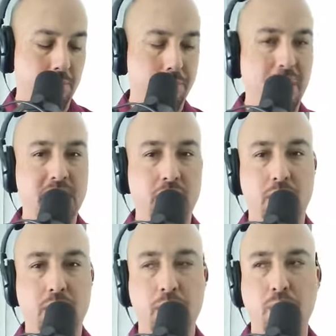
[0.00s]
But
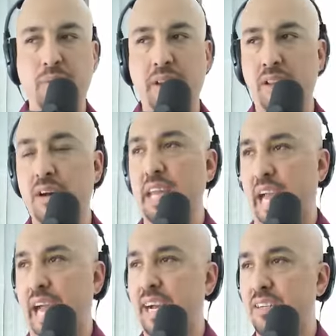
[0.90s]
when we look
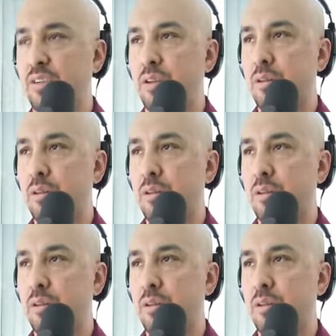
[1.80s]
at